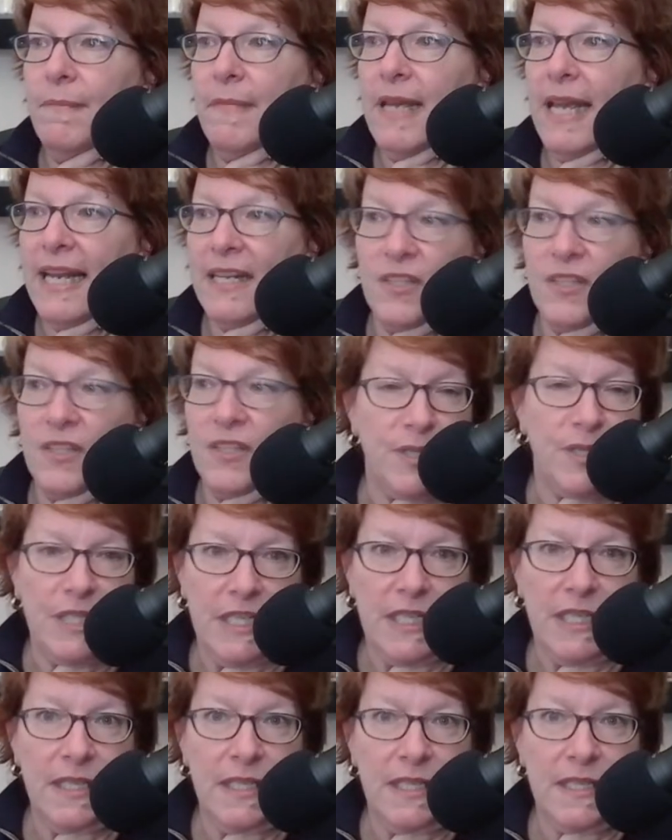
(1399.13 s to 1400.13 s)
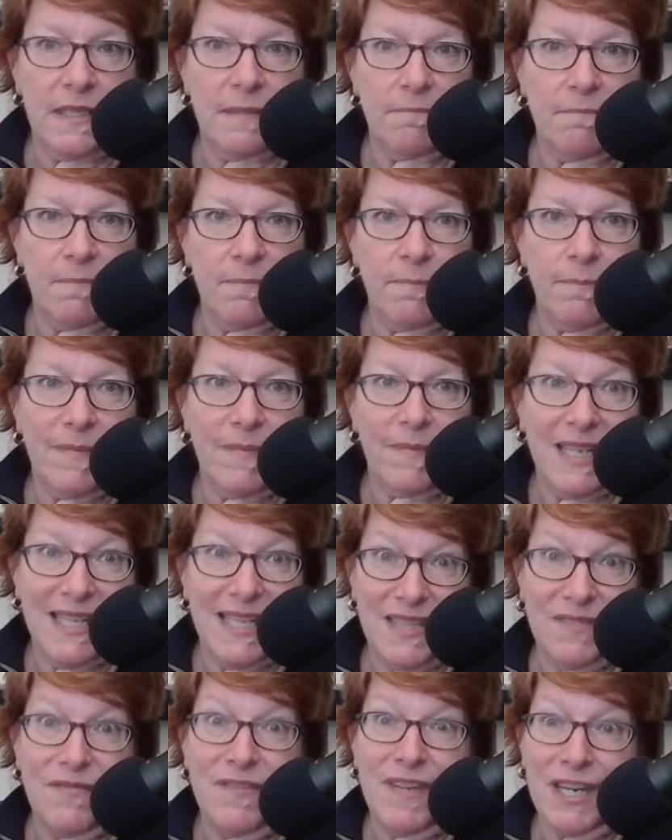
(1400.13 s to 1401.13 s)
expertise,
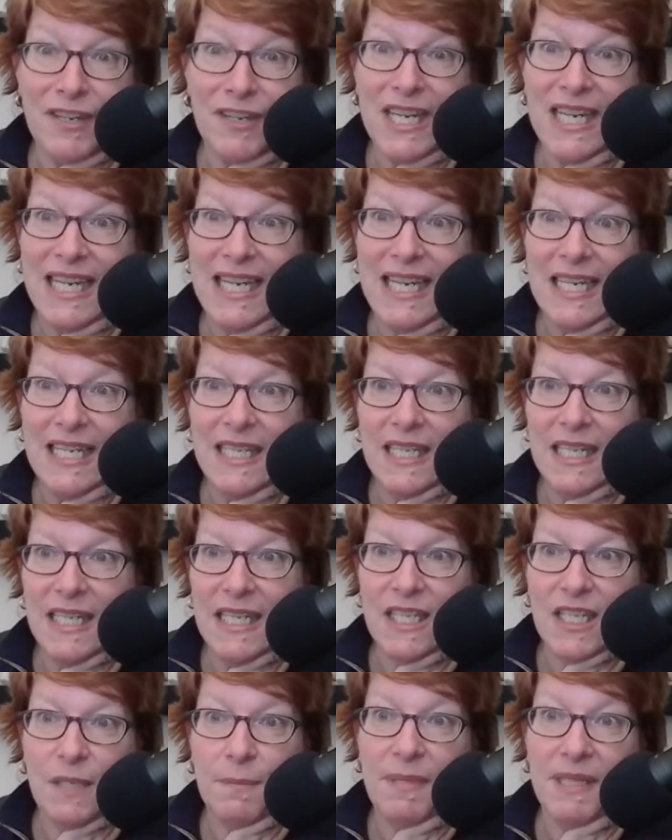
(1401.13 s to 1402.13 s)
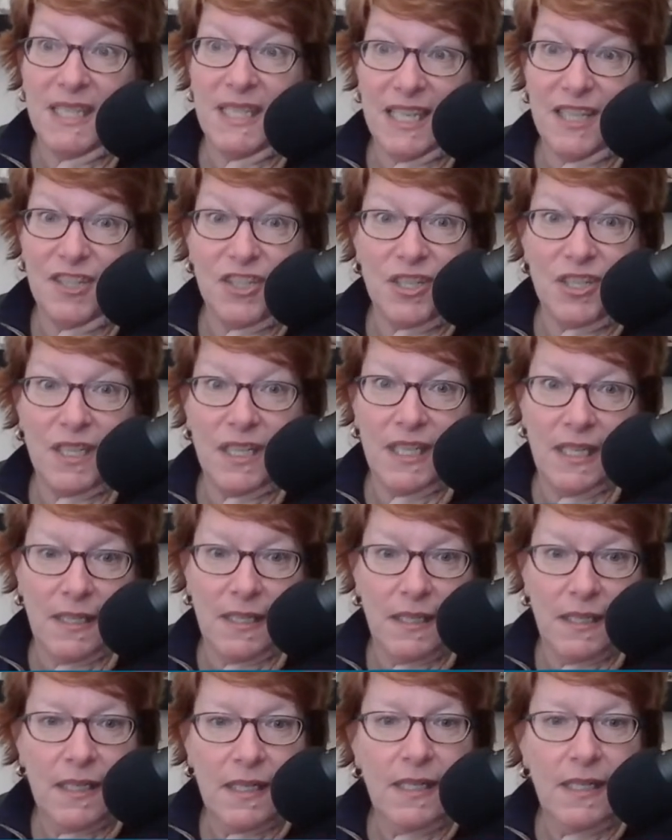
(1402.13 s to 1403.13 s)
it's very easy to potentially